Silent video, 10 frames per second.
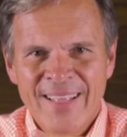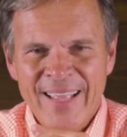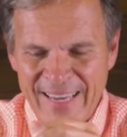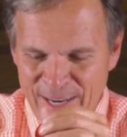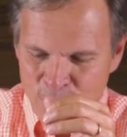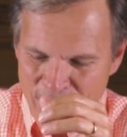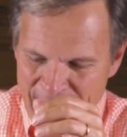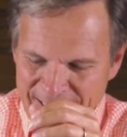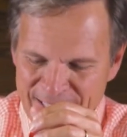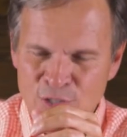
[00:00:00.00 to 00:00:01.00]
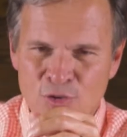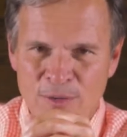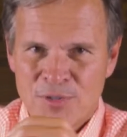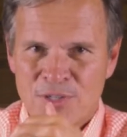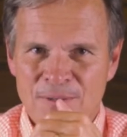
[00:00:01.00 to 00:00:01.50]
And he read the
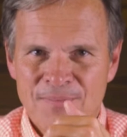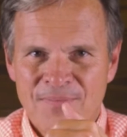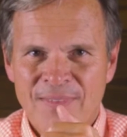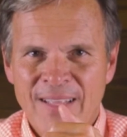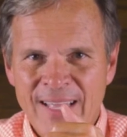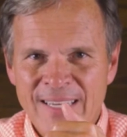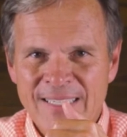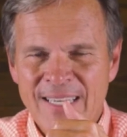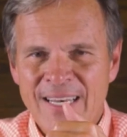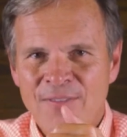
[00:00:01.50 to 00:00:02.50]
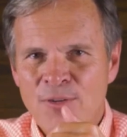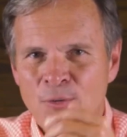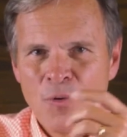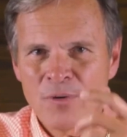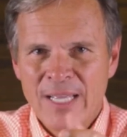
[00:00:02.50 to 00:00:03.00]
scripture, and he said, If
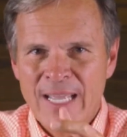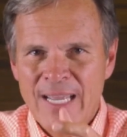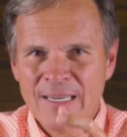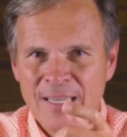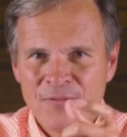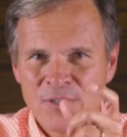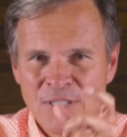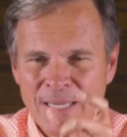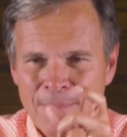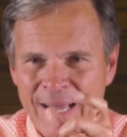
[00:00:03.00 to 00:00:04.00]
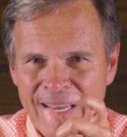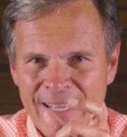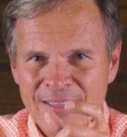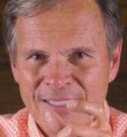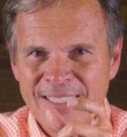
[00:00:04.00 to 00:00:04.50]
you want healing for somebody
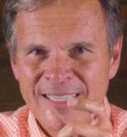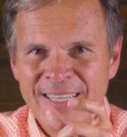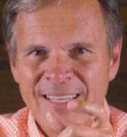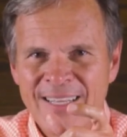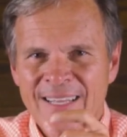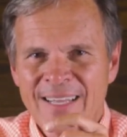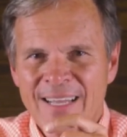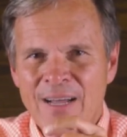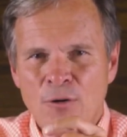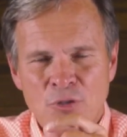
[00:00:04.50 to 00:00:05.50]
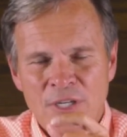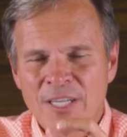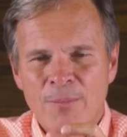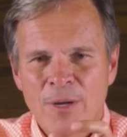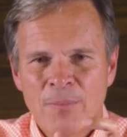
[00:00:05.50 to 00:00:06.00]
else, I want you to
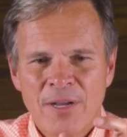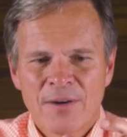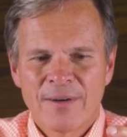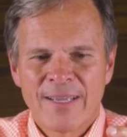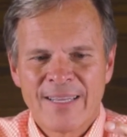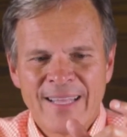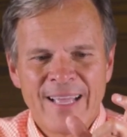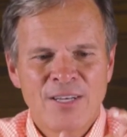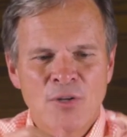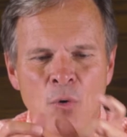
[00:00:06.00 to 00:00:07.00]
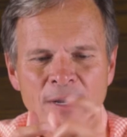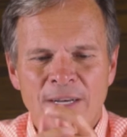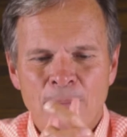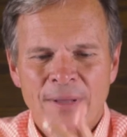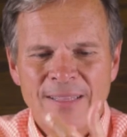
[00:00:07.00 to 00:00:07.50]
come up here. And they
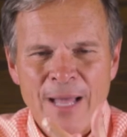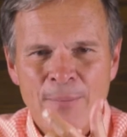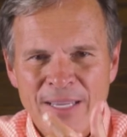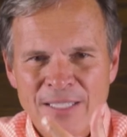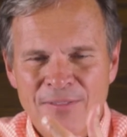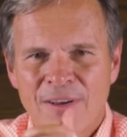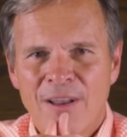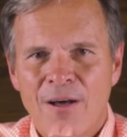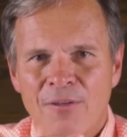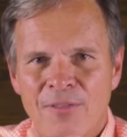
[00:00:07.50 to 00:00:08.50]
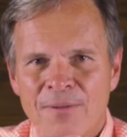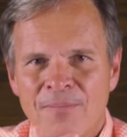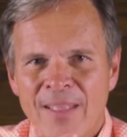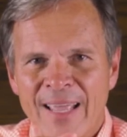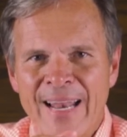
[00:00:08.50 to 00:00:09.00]
anointed a, that piece of cloth,
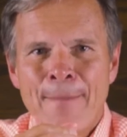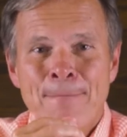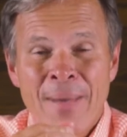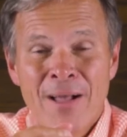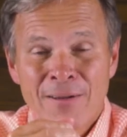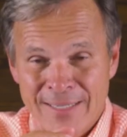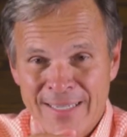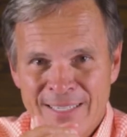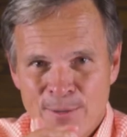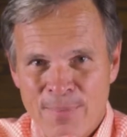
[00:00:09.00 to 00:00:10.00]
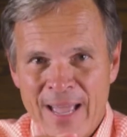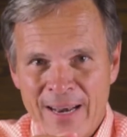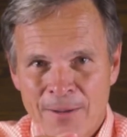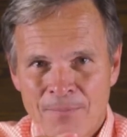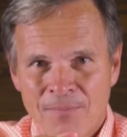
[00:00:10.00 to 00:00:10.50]
and I mailed it to
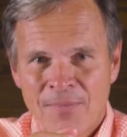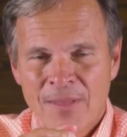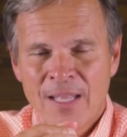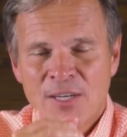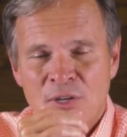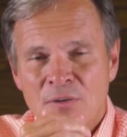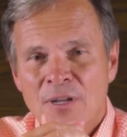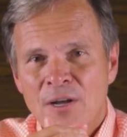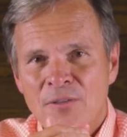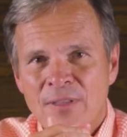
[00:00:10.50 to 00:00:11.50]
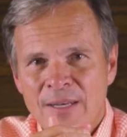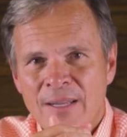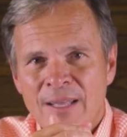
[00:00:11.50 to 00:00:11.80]
Patty. Do you know that